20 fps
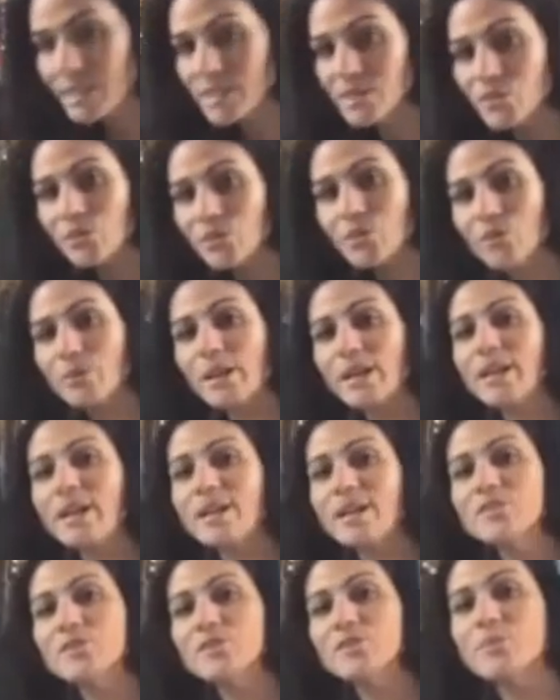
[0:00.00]
So your right
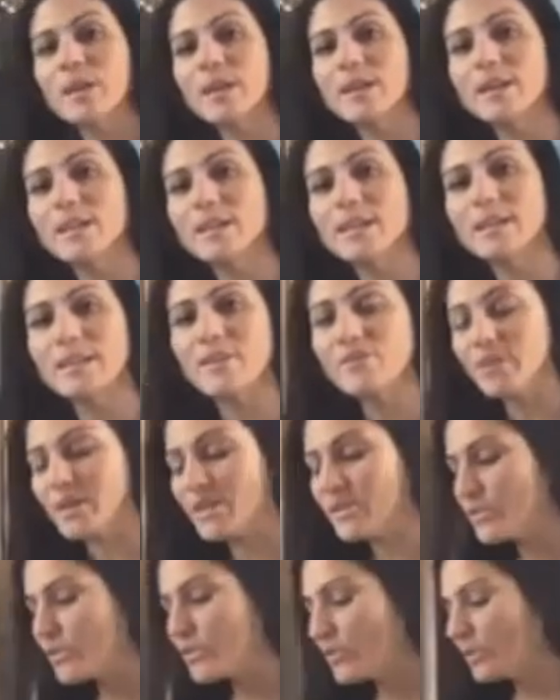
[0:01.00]
hand to your right knee, left
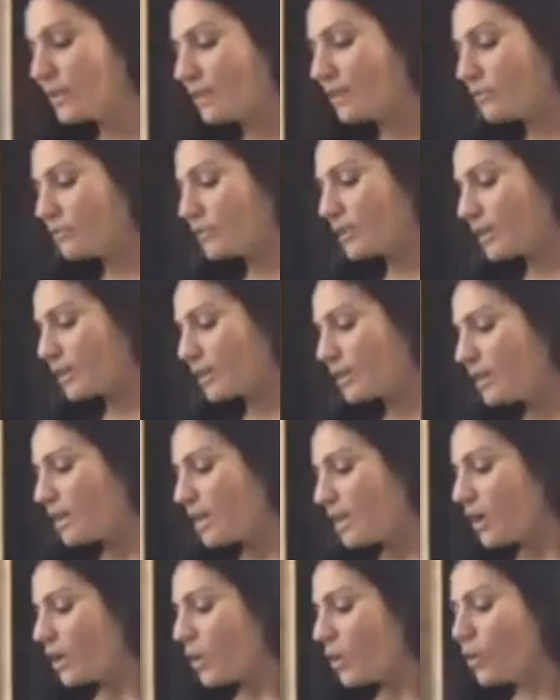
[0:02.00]
hand to your left knee.
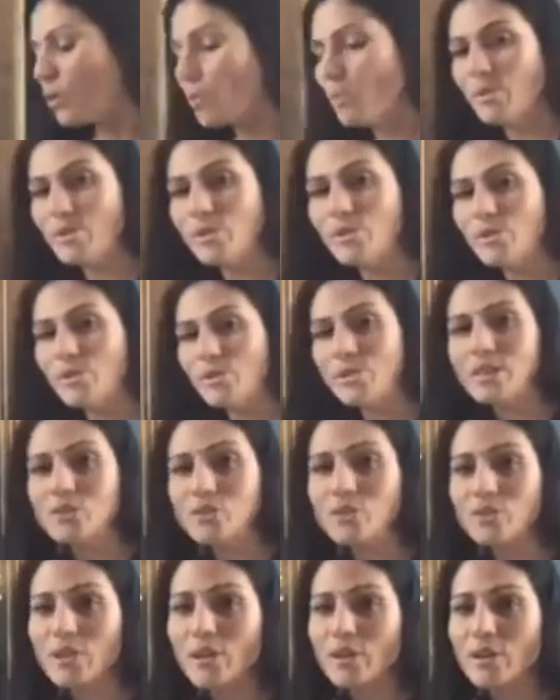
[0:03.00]
Open your knees
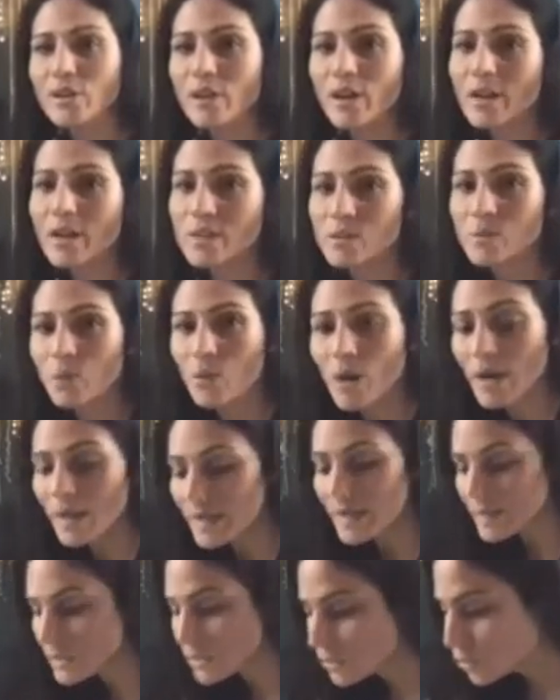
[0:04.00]
so they are as
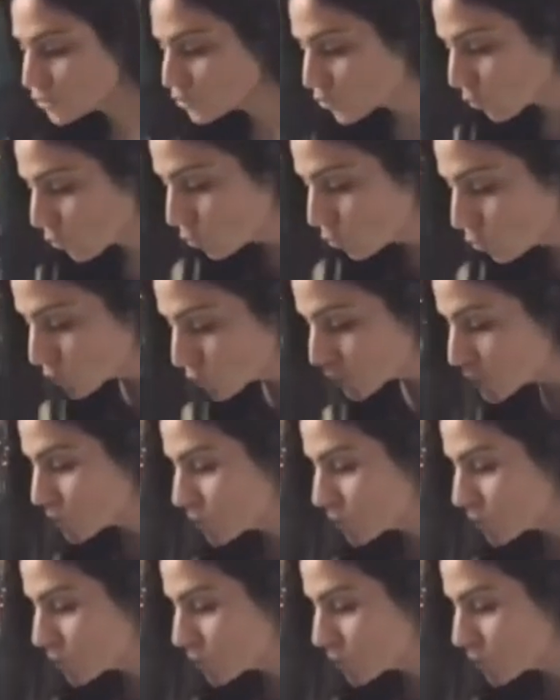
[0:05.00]
wide as your shoulders.